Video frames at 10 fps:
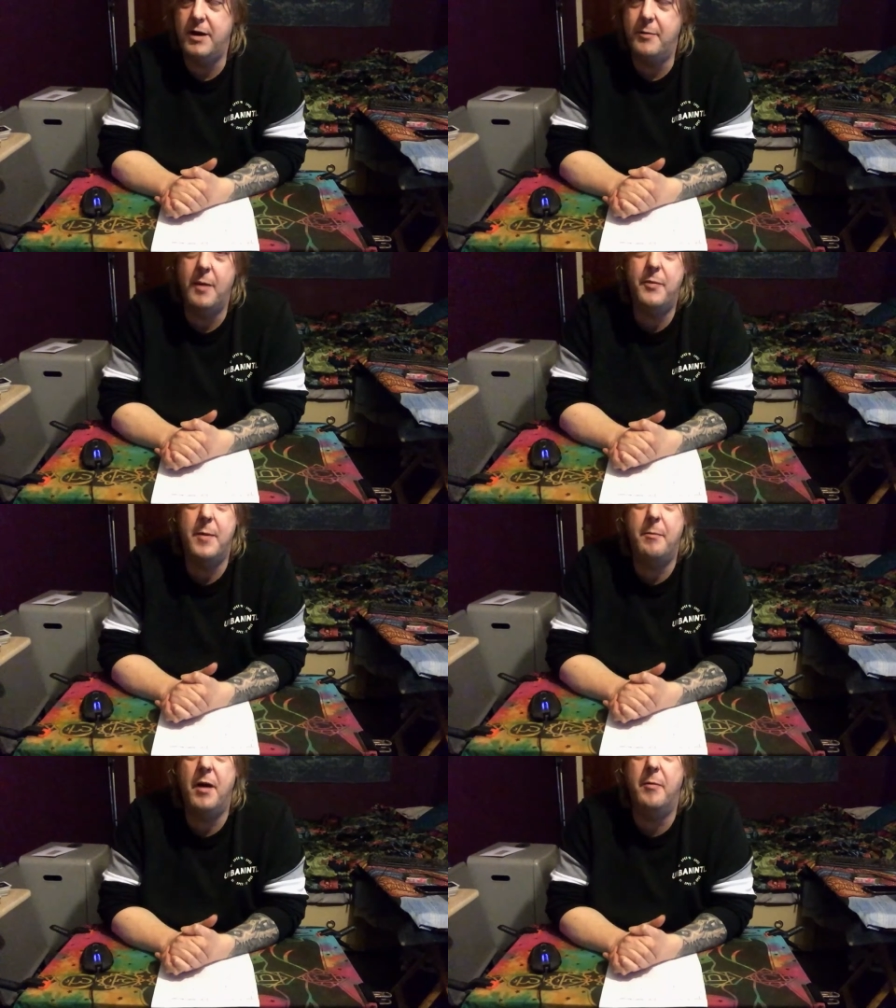you might be
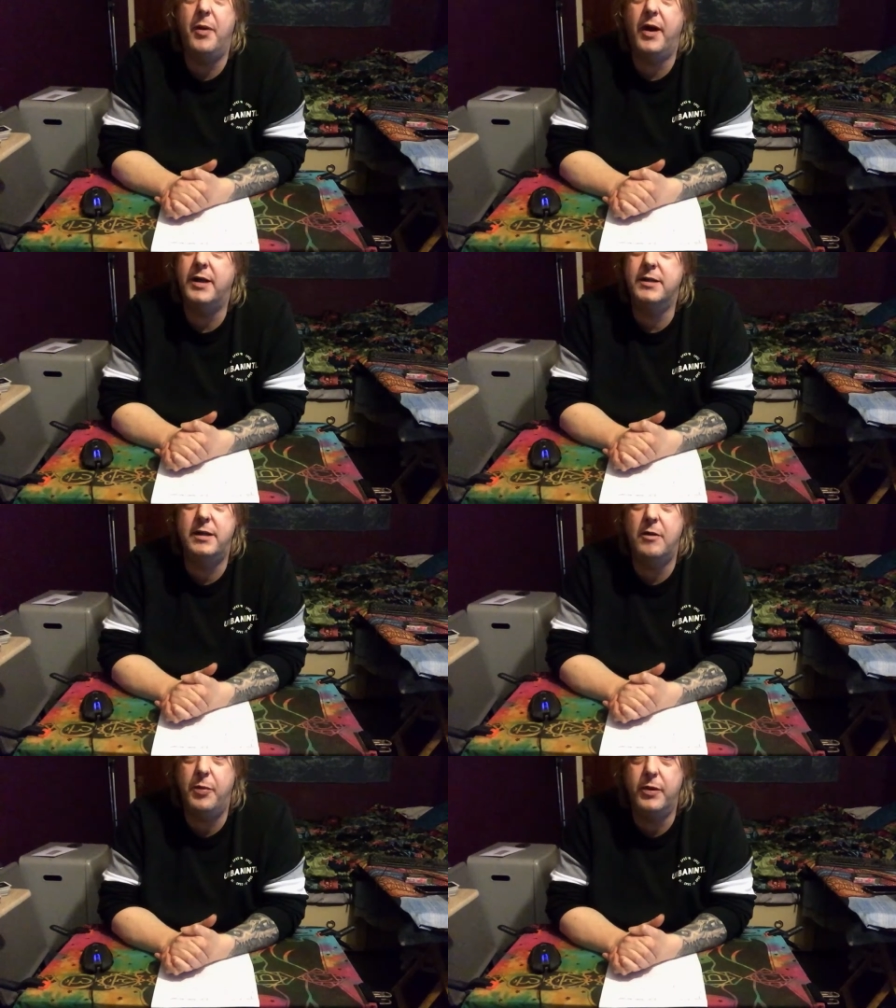a mum, but I can
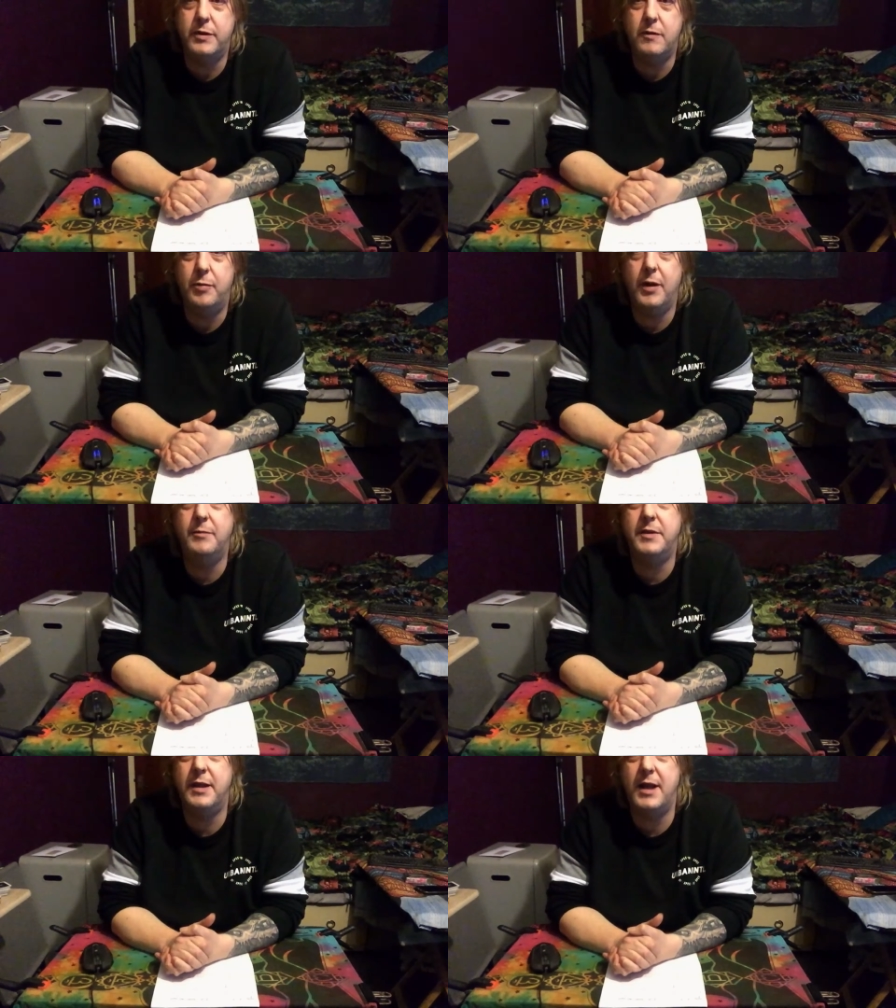still put two
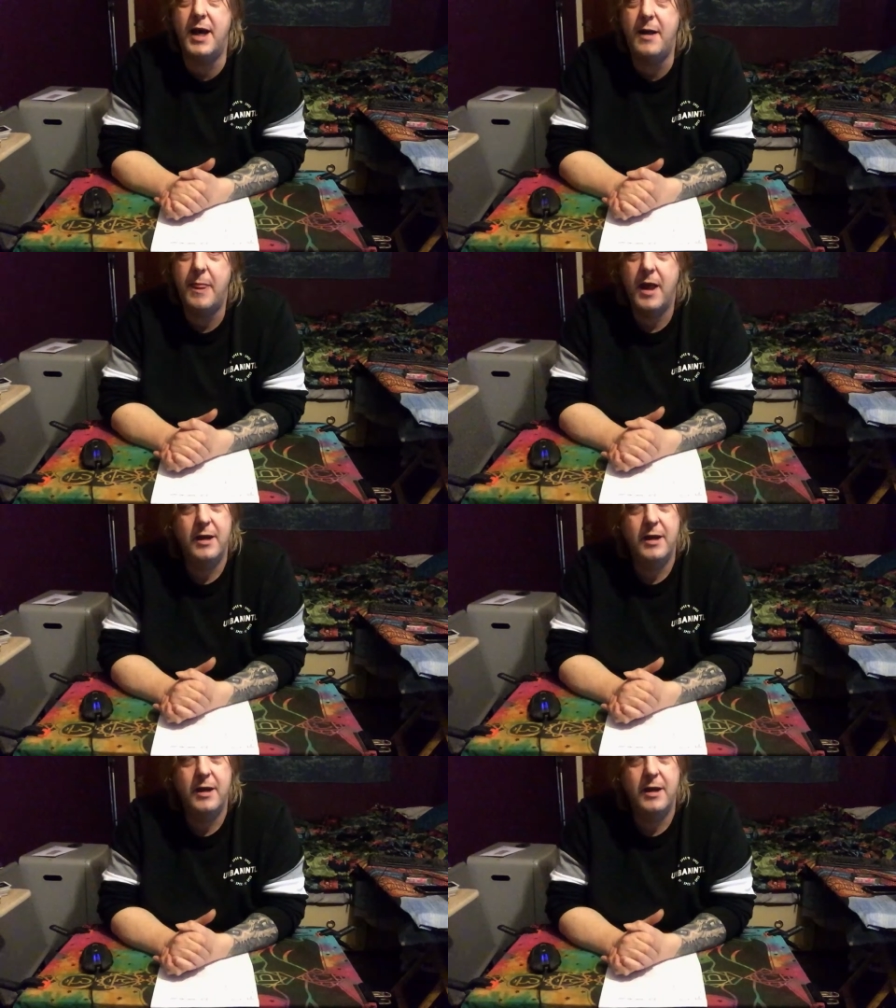plums in there.